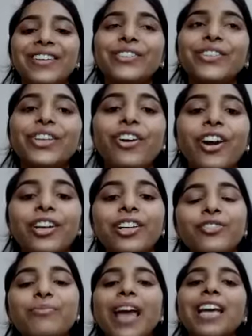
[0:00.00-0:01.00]
So, according
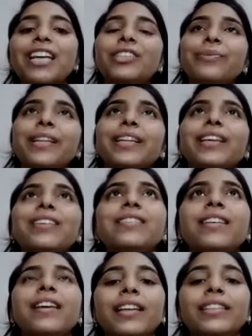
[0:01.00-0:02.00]
to my experience,
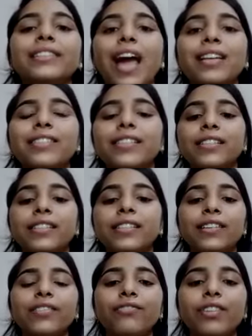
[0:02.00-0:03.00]
that
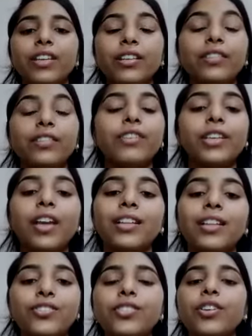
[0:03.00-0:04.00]
session, Weekend
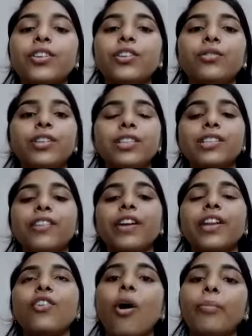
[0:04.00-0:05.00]
Institute is a
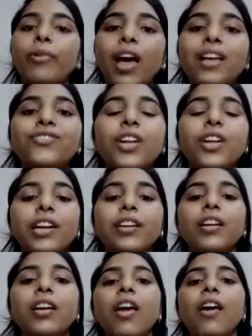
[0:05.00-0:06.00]
very obliged
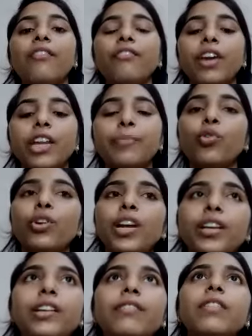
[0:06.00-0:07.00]
and very
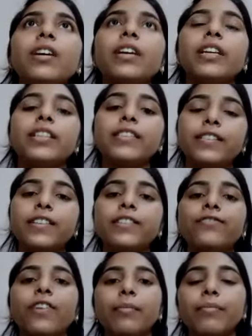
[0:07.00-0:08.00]
productive session
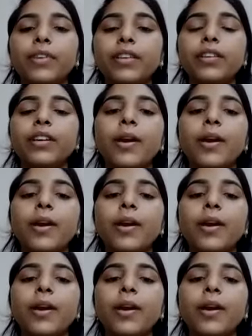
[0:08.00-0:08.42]
for me.